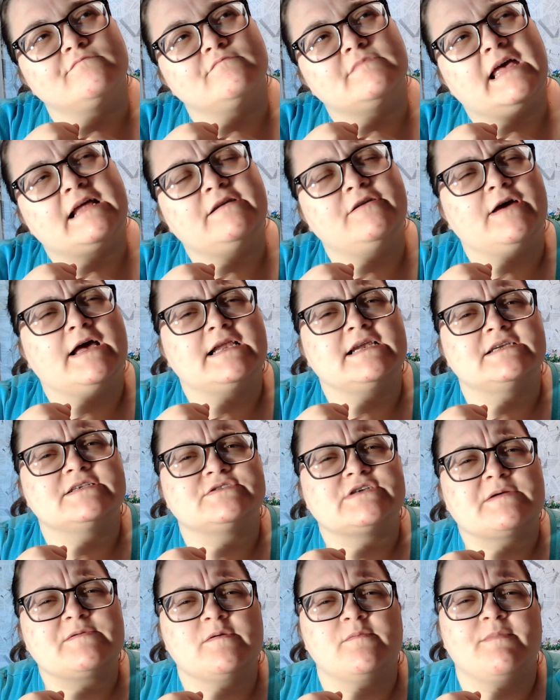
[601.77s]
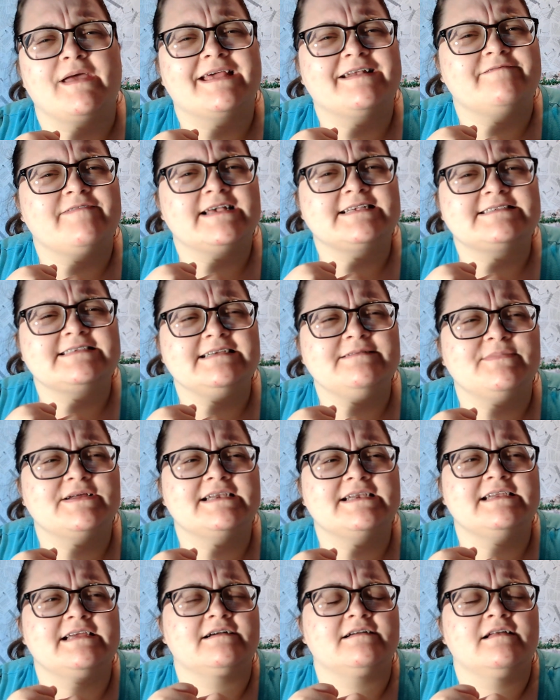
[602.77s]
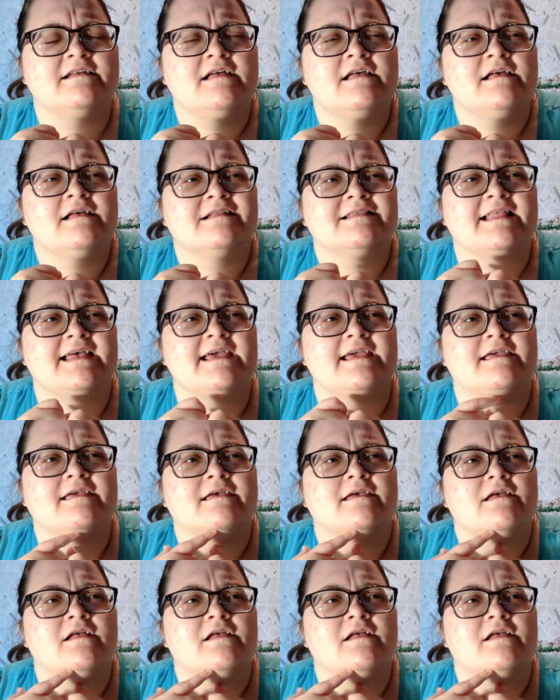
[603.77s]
don't know how to describe it, manifesting, but no, like